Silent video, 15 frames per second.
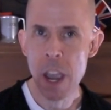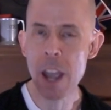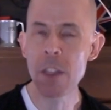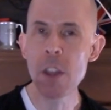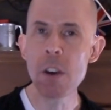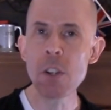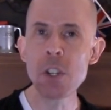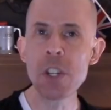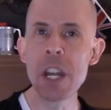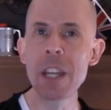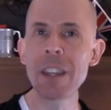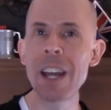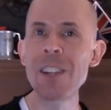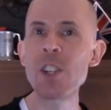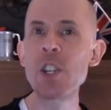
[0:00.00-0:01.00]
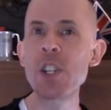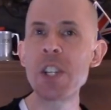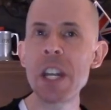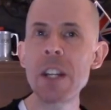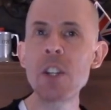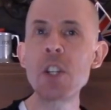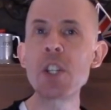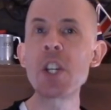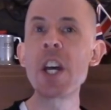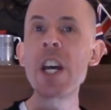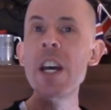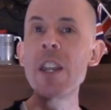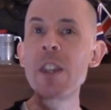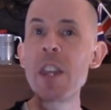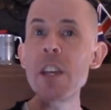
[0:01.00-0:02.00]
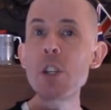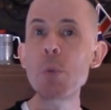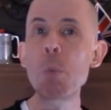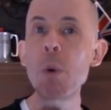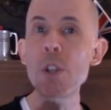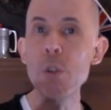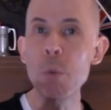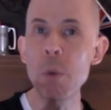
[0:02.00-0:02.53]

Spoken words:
And they're saying that since this was